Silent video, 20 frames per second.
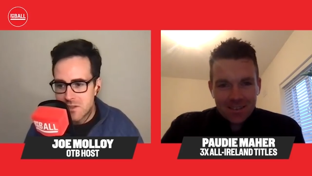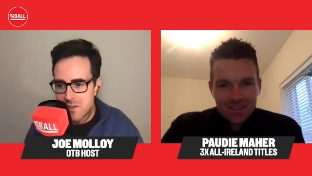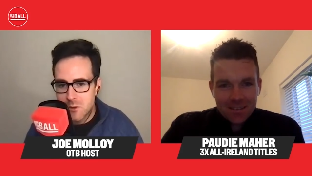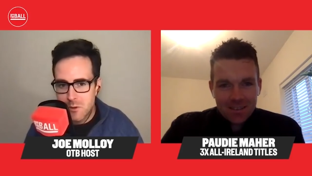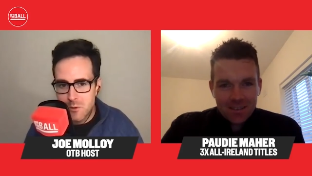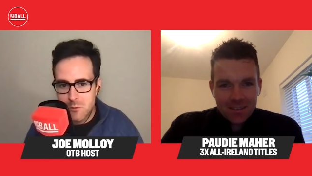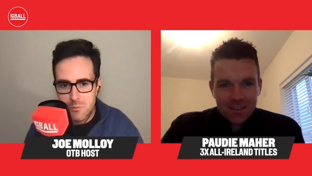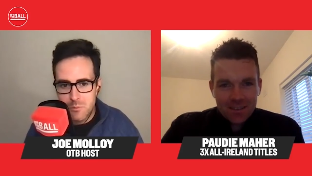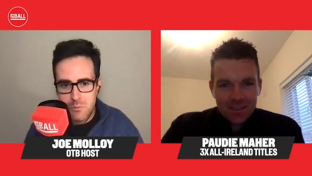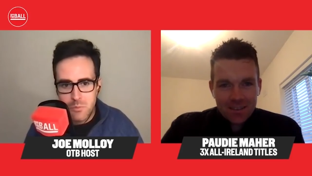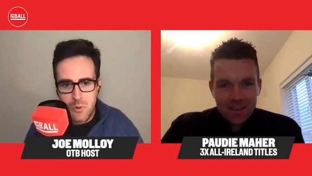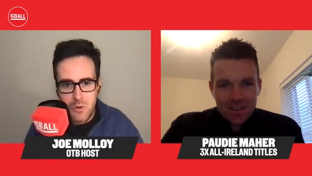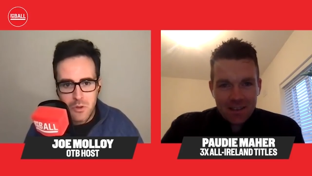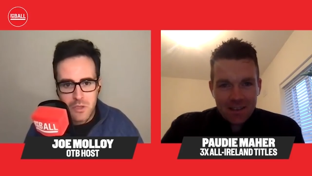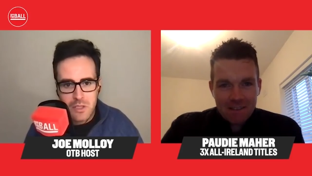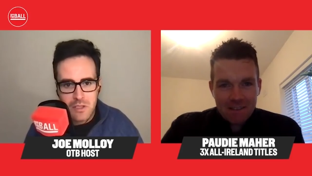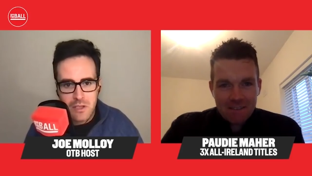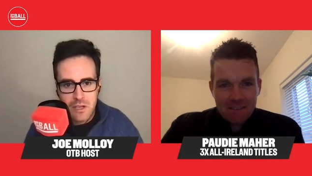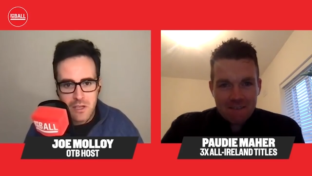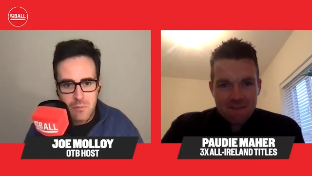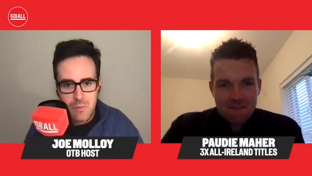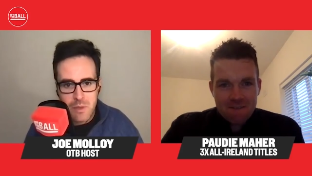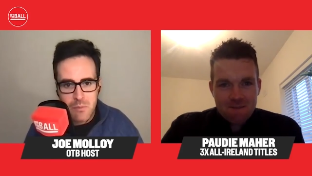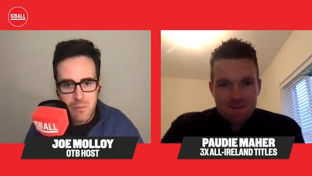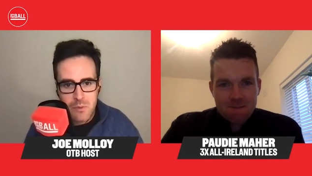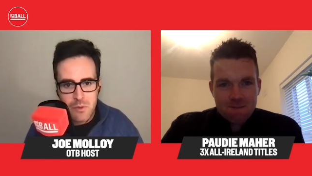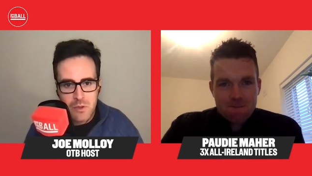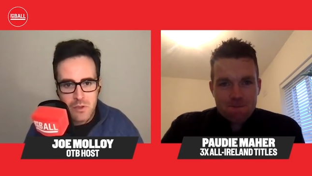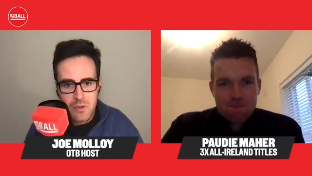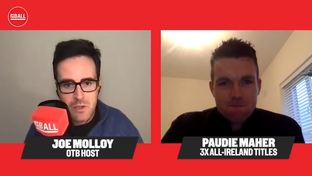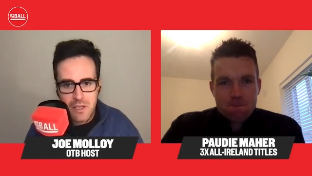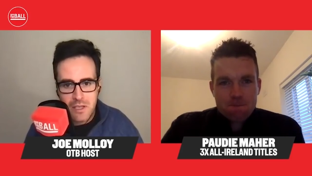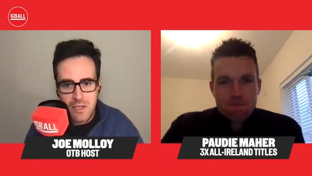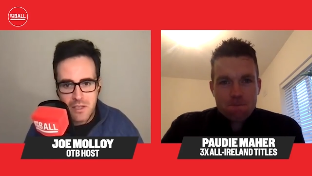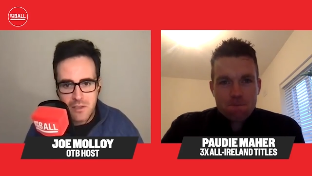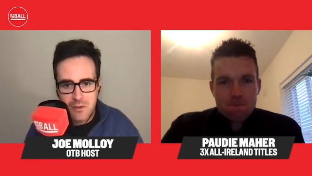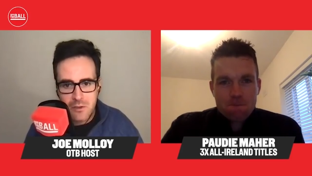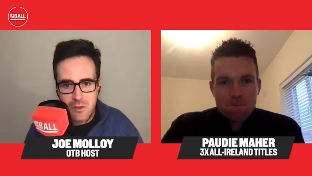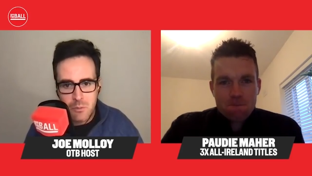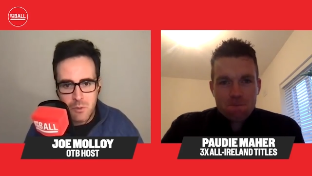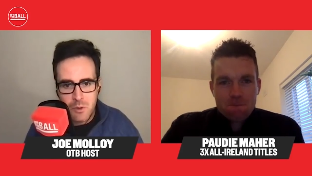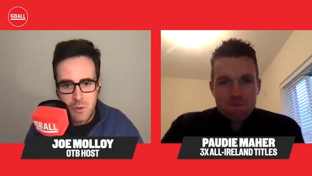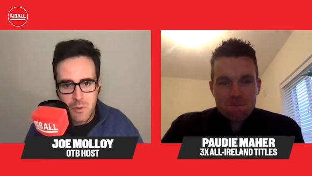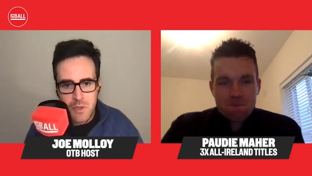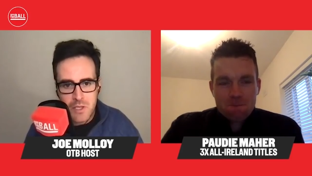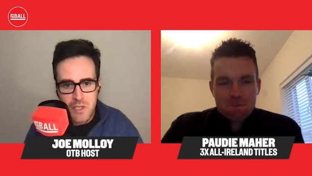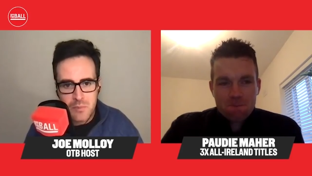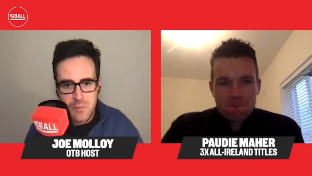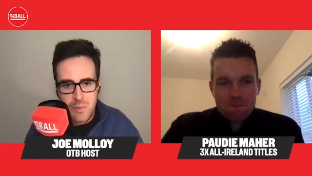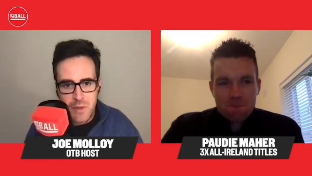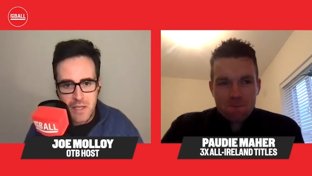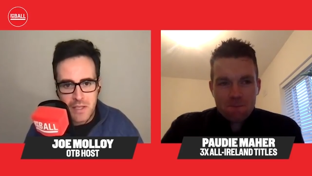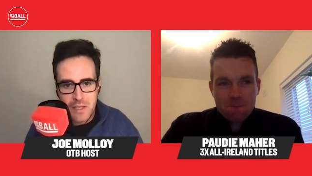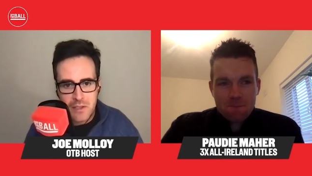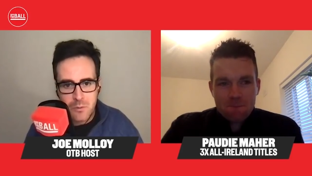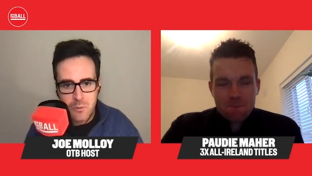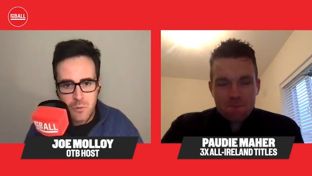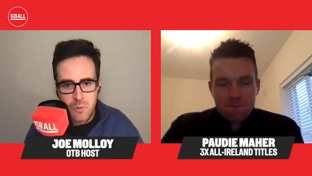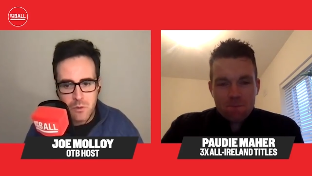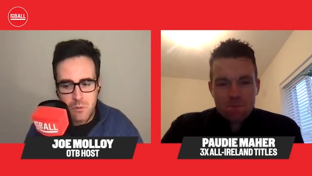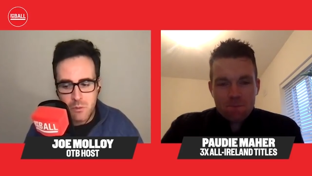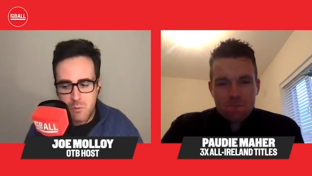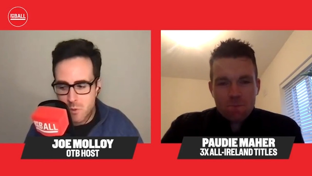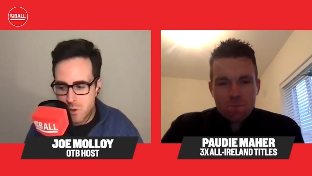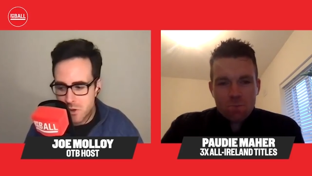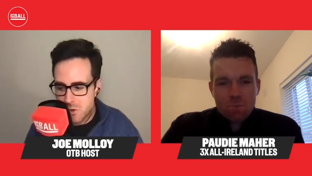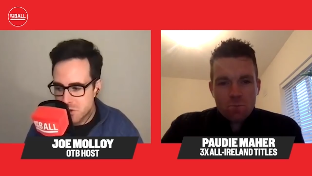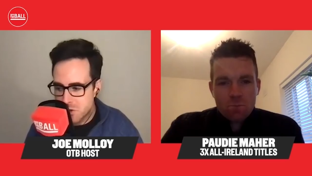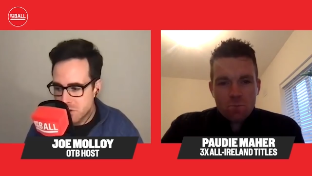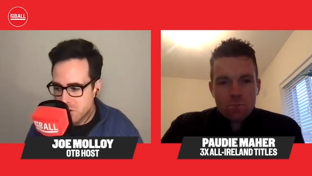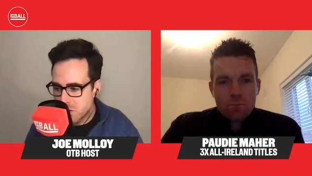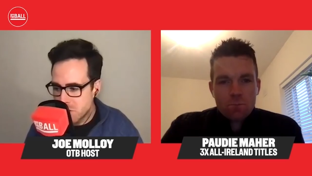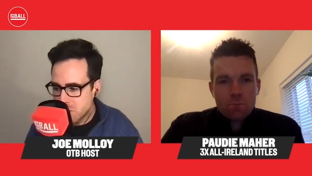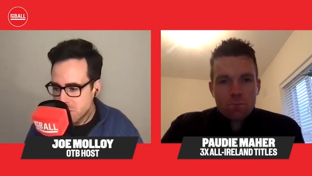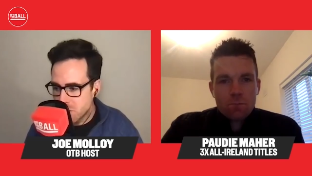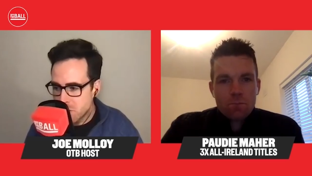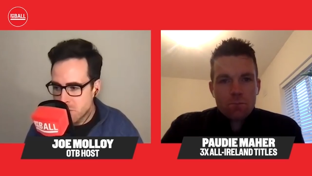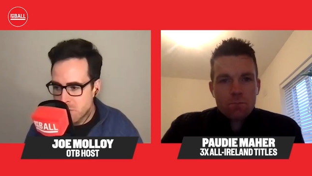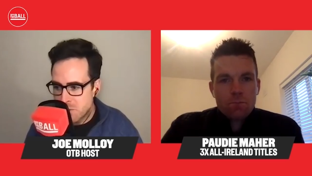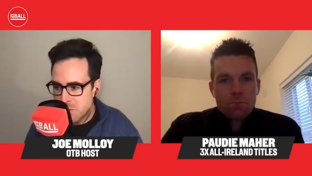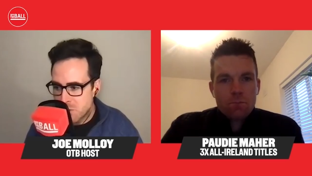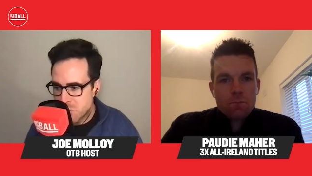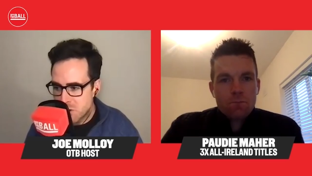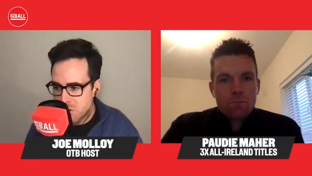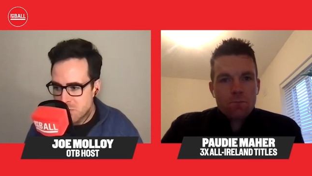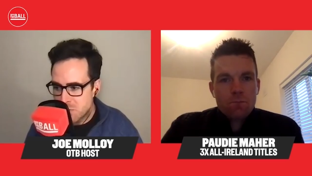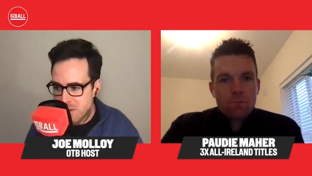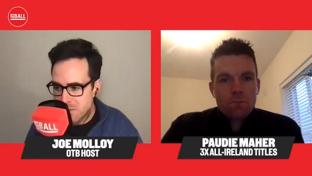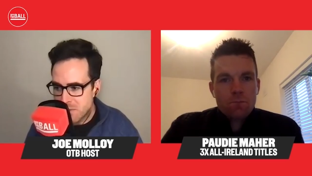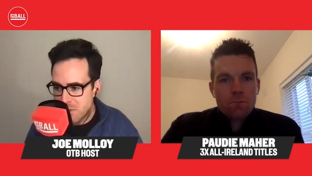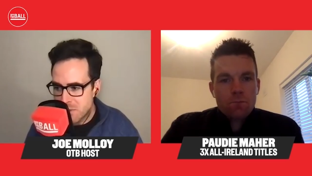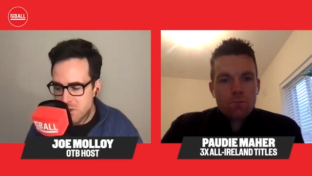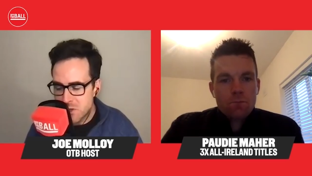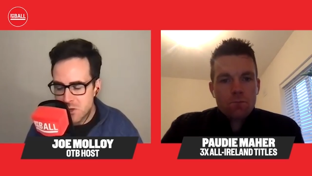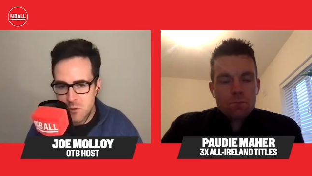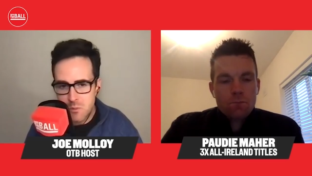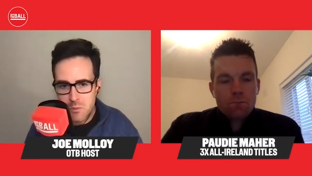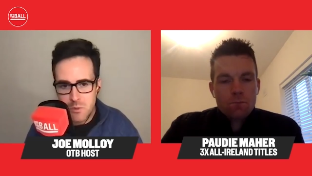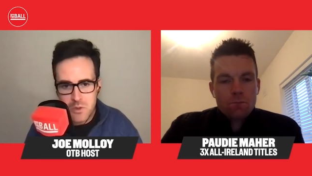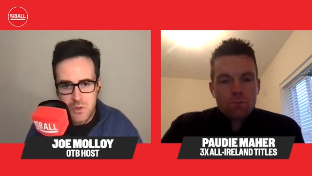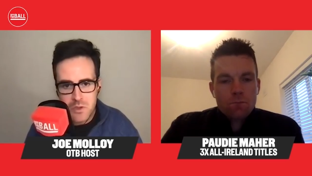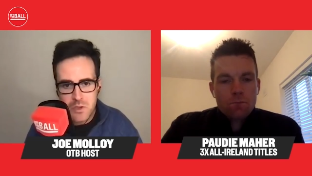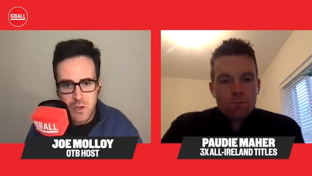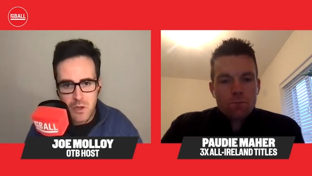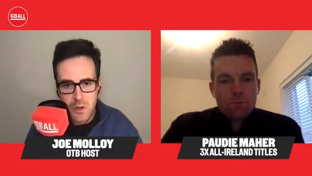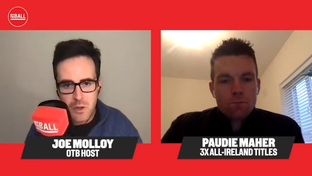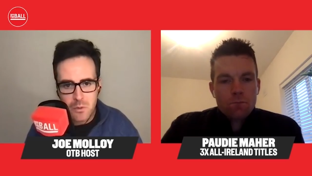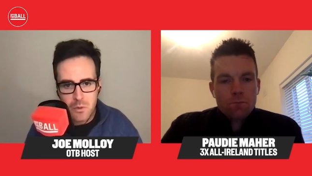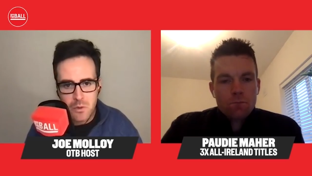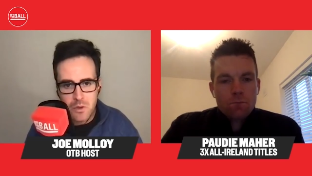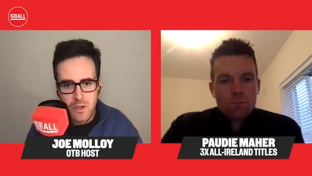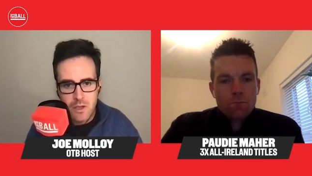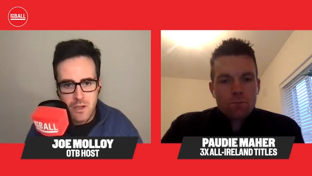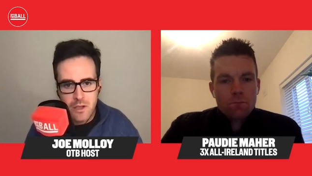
Speaker 1: So, Paudie, a lot of people uh, a couple of weeks back would have been watching you, or a couple of months back, maybe two months ago,